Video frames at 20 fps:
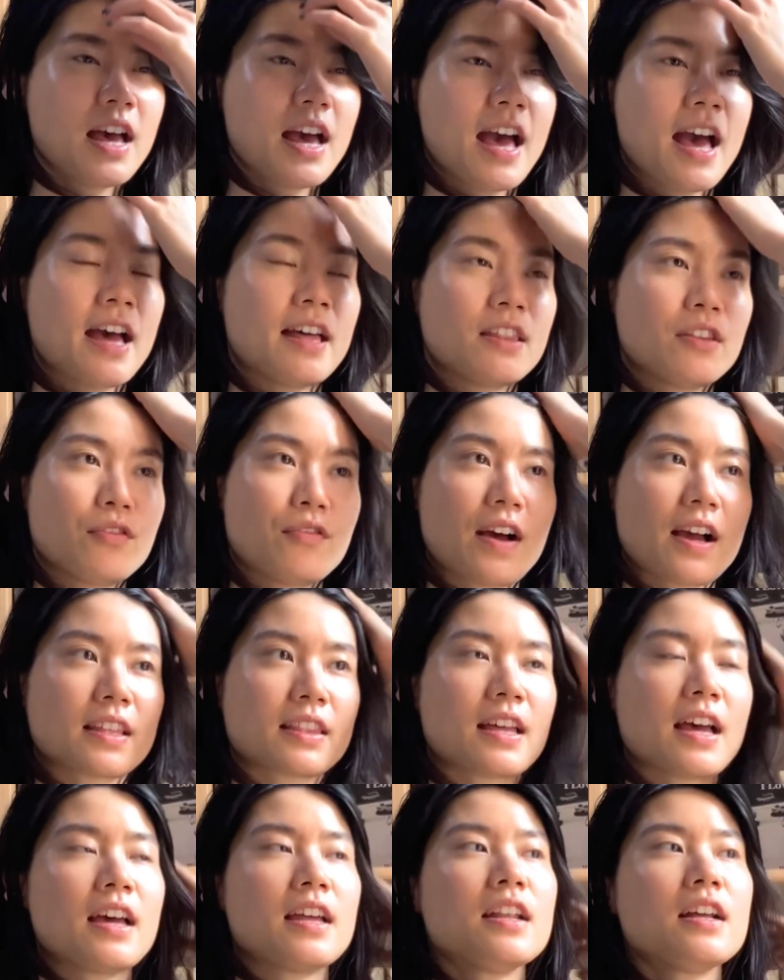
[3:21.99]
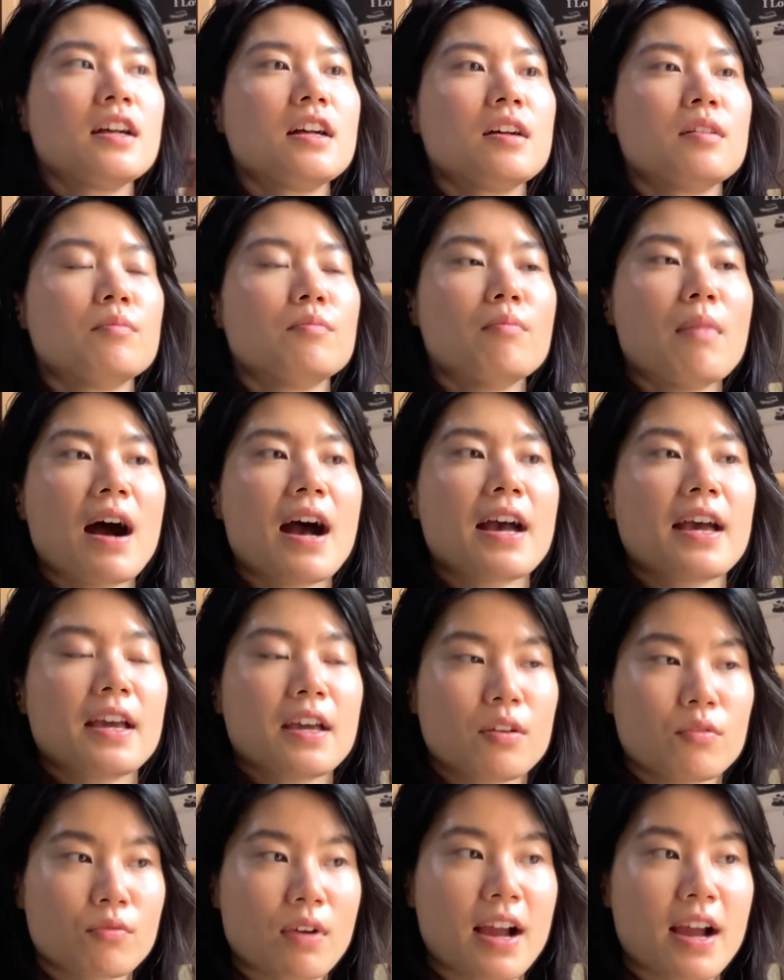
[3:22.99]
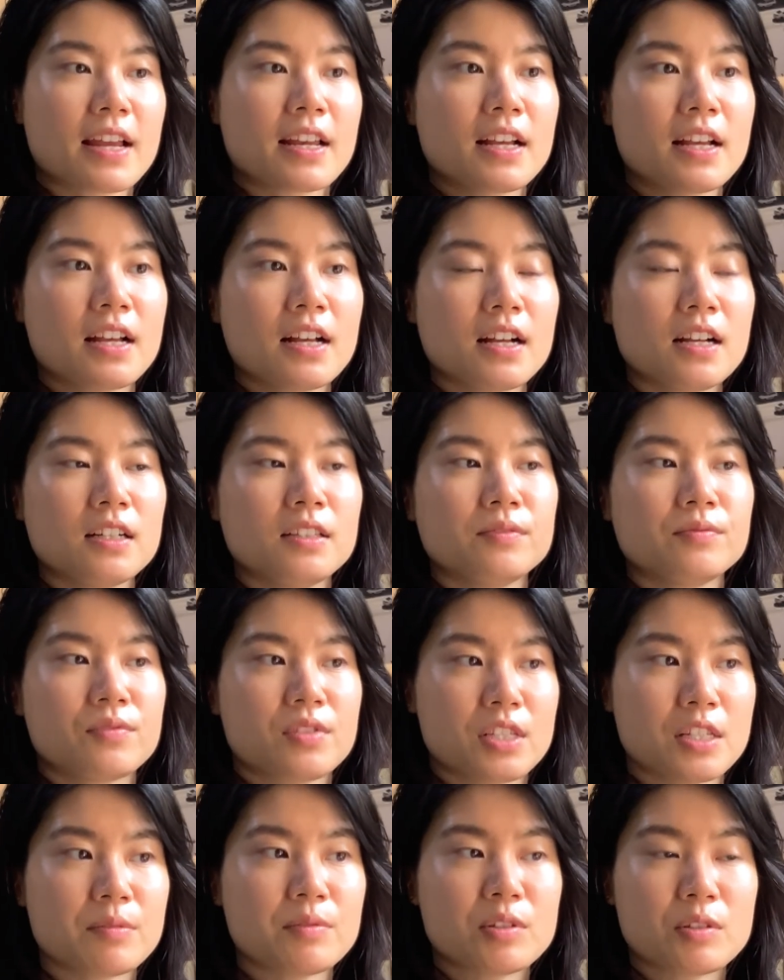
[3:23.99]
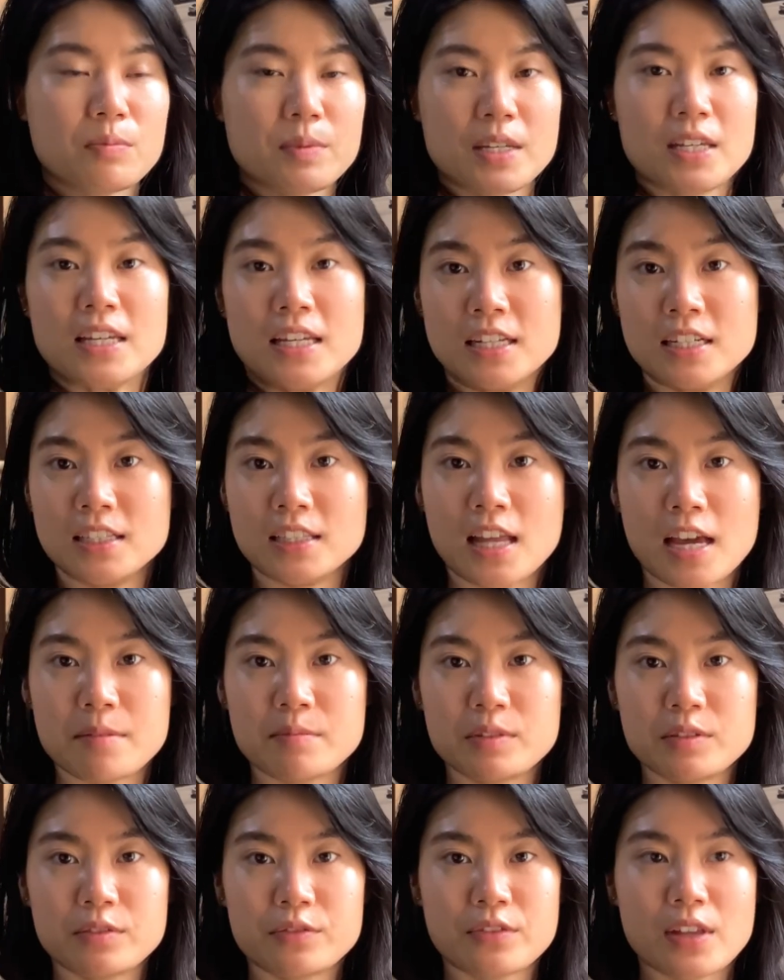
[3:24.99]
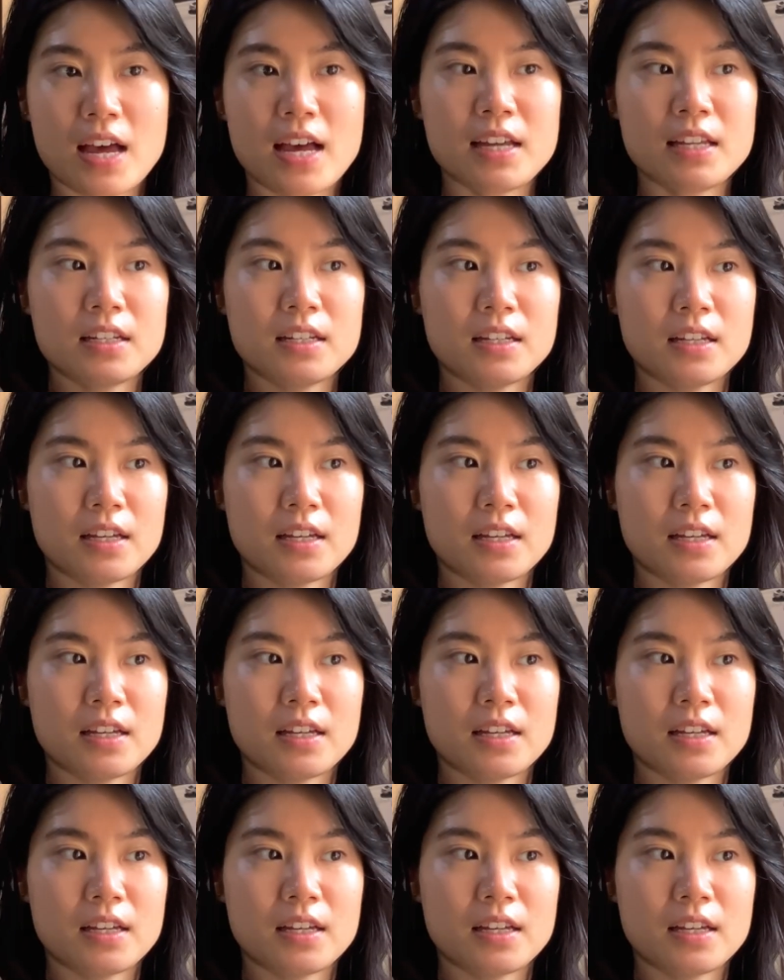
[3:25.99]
and the fact that my writing seems to be in alignment with that,